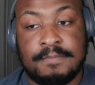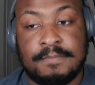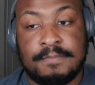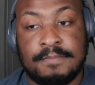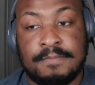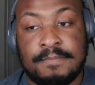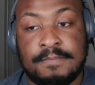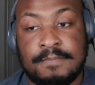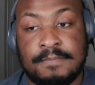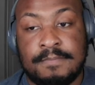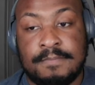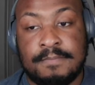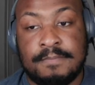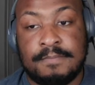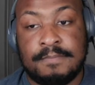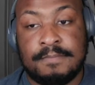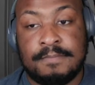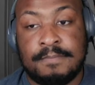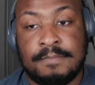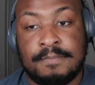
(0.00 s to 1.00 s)

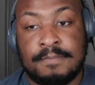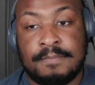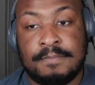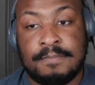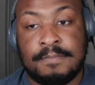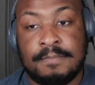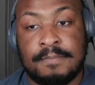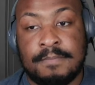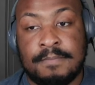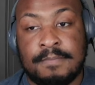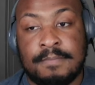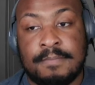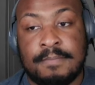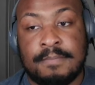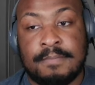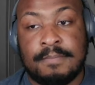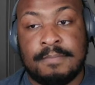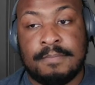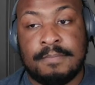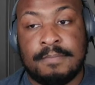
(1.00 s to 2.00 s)

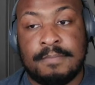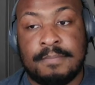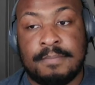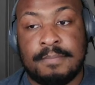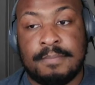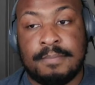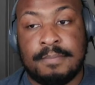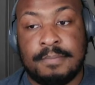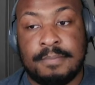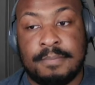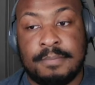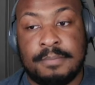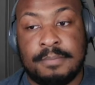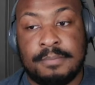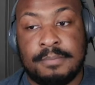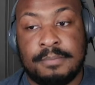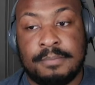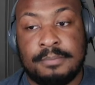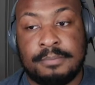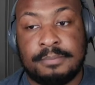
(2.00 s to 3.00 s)

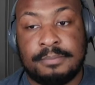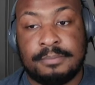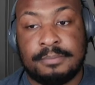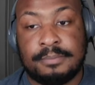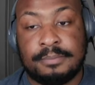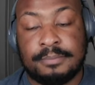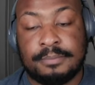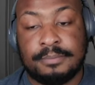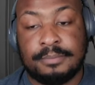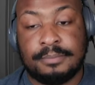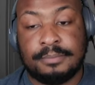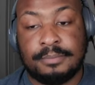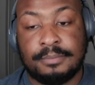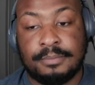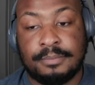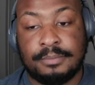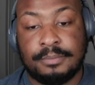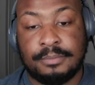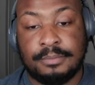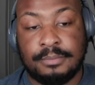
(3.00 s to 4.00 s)

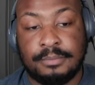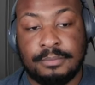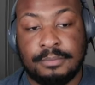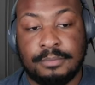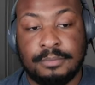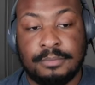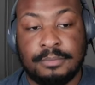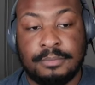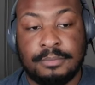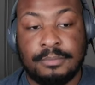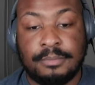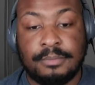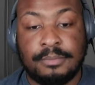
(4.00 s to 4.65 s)
No words are spoken by the person on screen.